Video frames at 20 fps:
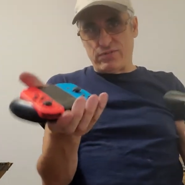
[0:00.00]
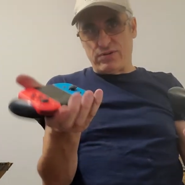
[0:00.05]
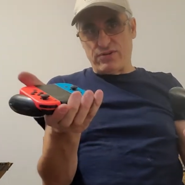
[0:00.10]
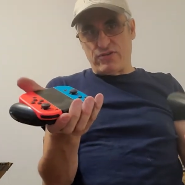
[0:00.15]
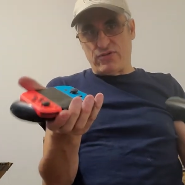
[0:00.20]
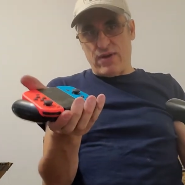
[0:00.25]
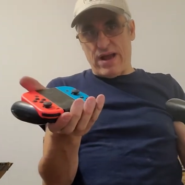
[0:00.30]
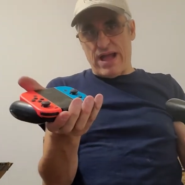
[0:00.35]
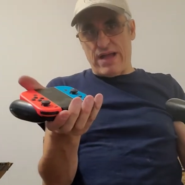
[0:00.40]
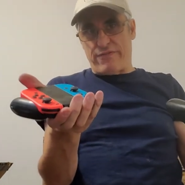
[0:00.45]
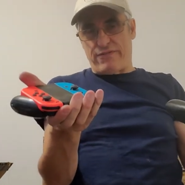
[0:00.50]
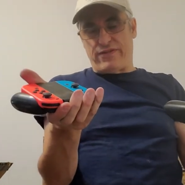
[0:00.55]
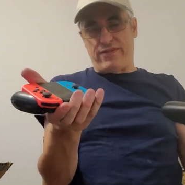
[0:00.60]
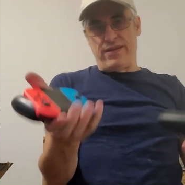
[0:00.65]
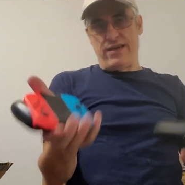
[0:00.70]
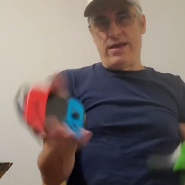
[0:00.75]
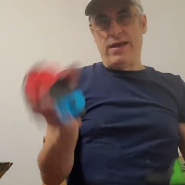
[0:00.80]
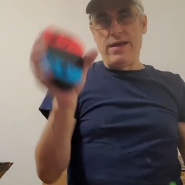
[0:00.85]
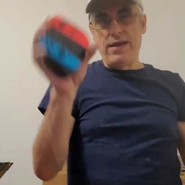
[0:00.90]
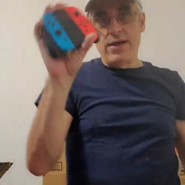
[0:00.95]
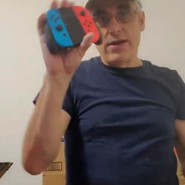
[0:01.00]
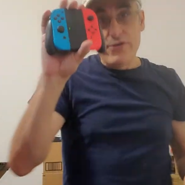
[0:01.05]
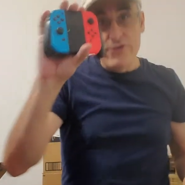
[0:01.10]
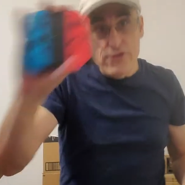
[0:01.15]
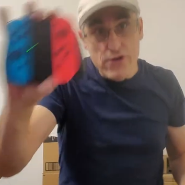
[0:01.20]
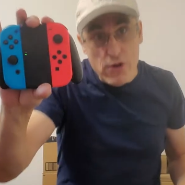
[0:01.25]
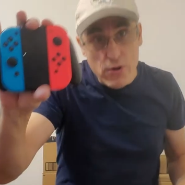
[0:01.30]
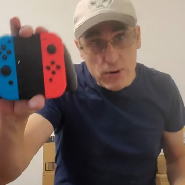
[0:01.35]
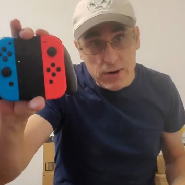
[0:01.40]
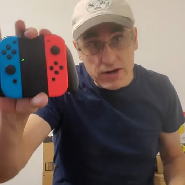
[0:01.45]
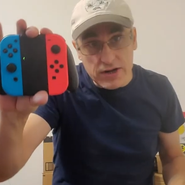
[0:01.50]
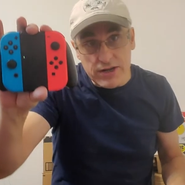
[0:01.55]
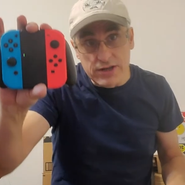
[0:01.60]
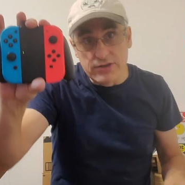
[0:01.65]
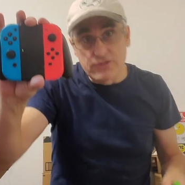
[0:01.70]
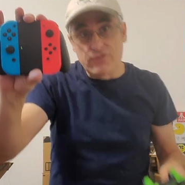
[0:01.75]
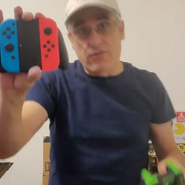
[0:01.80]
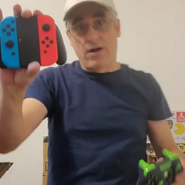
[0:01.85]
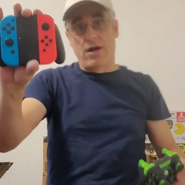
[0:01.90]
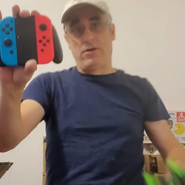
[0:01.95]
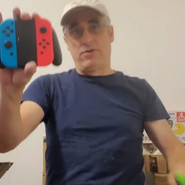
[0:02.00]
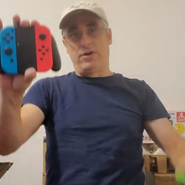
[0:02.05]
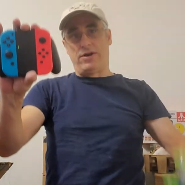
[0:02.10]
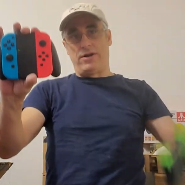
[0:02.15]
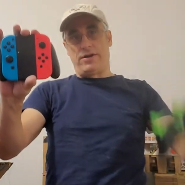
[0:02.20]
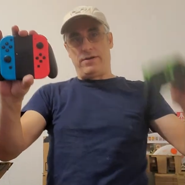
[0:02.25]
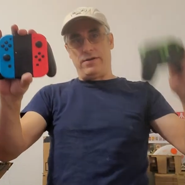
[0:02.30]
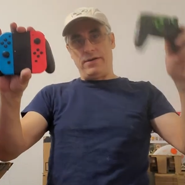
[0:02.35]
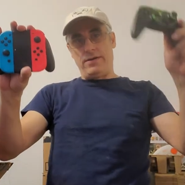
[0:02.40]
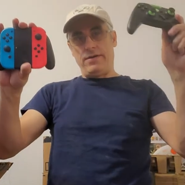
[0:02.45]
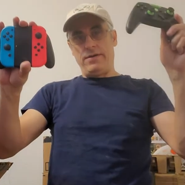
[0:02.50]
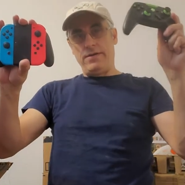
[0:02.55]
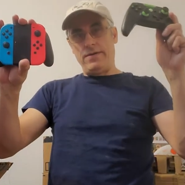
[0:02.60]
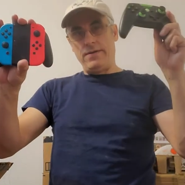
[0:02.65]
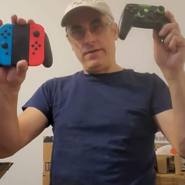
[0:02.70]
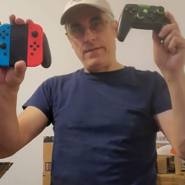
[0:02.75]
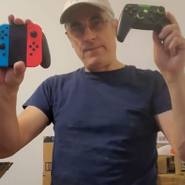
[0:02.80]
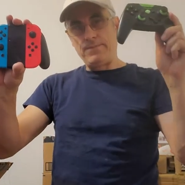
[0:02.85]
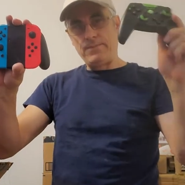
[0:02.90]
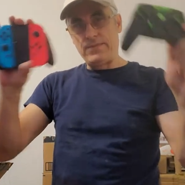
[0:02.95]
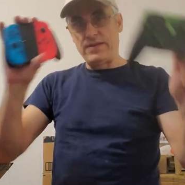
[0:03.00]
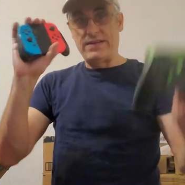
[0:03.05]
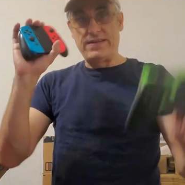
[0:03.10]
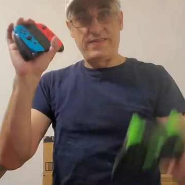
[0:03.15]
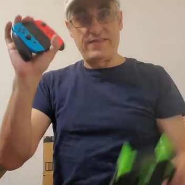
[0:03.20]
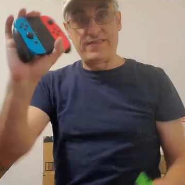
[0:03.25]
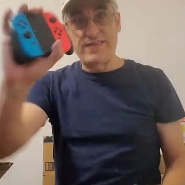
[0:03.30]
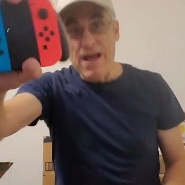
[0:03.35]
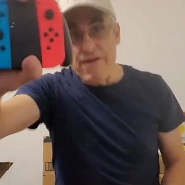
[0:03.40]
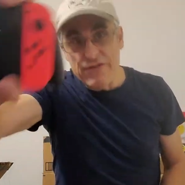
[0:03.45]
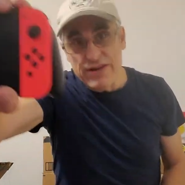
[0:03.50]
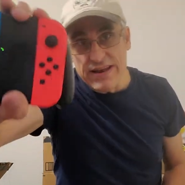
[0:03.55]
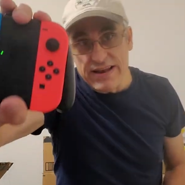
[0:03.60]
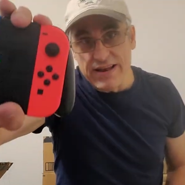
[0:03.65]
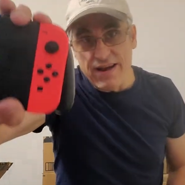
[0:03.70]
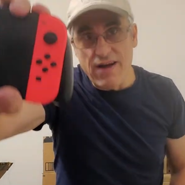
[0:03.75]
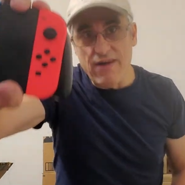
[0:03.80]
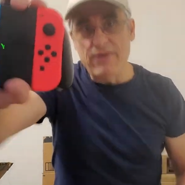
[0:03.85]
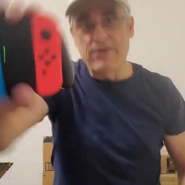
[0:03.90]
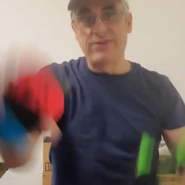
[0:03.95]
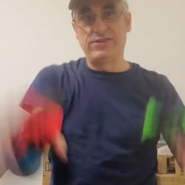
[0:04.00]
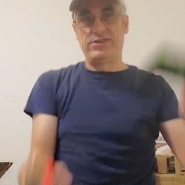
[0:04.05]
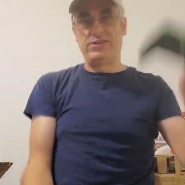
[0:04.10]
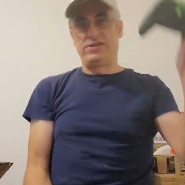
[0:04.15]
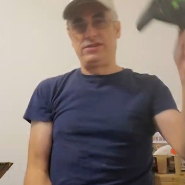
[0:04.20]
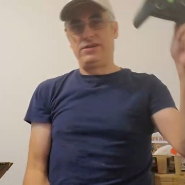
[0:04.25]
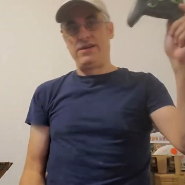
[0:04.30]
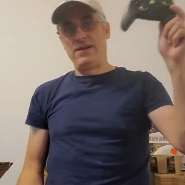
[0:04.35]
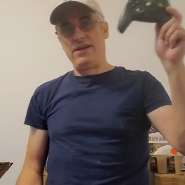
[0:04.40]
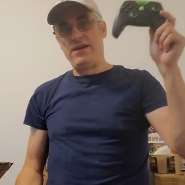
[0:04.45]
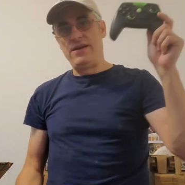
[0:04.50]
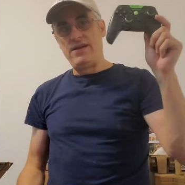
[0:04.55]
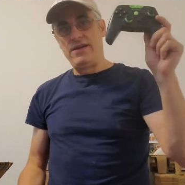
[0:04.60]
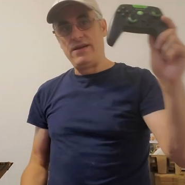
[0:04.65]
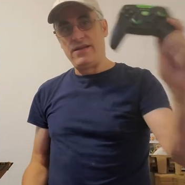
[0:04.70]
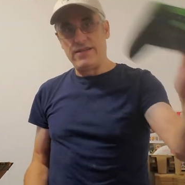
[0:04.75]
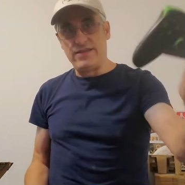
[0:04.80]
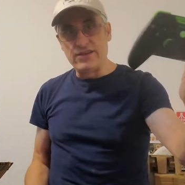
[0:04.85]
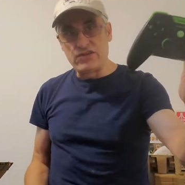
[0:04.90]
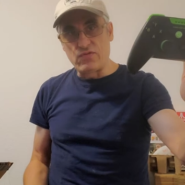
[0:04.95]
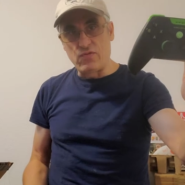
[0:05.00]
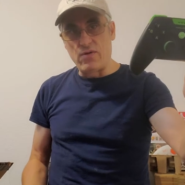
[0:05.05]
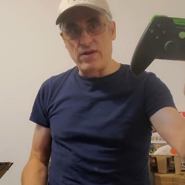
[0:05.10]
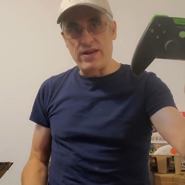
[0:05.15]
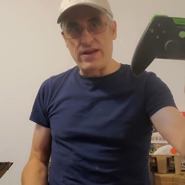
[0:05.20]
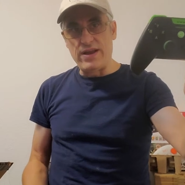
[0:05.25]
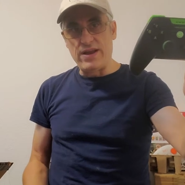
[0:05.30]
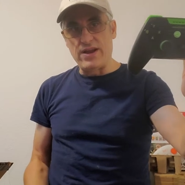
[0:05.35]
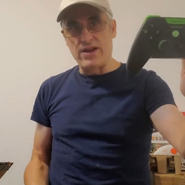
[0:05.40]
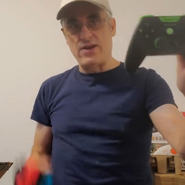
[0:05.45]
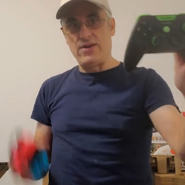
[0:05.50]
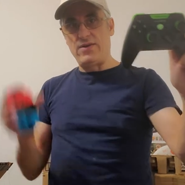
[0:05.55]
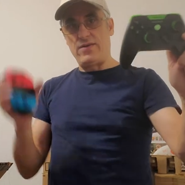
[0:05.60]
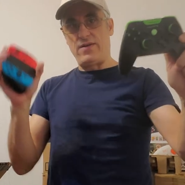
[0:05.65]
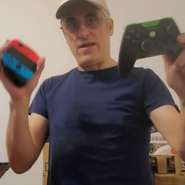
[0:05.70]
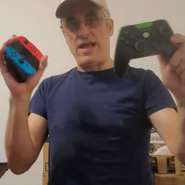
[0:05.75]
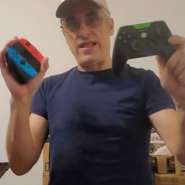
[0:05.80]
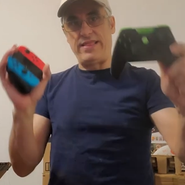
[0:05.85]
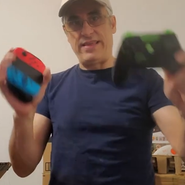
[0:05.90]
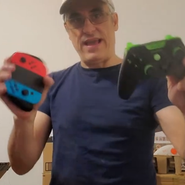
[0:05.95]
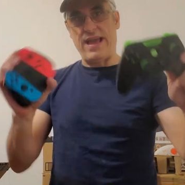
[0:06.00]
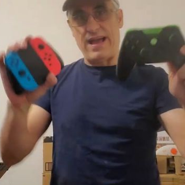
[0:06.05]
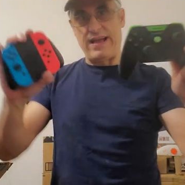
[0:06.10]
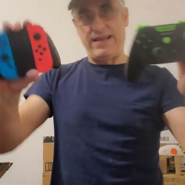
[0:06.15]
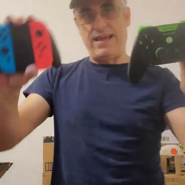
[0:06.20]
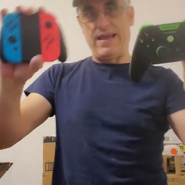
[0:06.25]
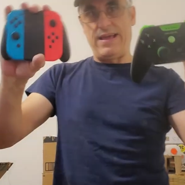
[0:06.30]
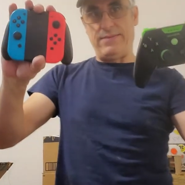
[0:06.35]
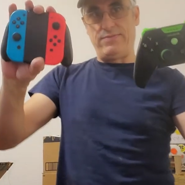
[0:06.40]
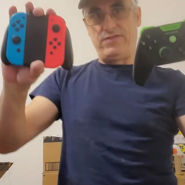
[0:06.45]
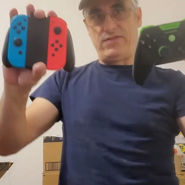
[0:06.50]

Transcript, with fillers: with drift. Newer controller. $70. This one here at the AtGames,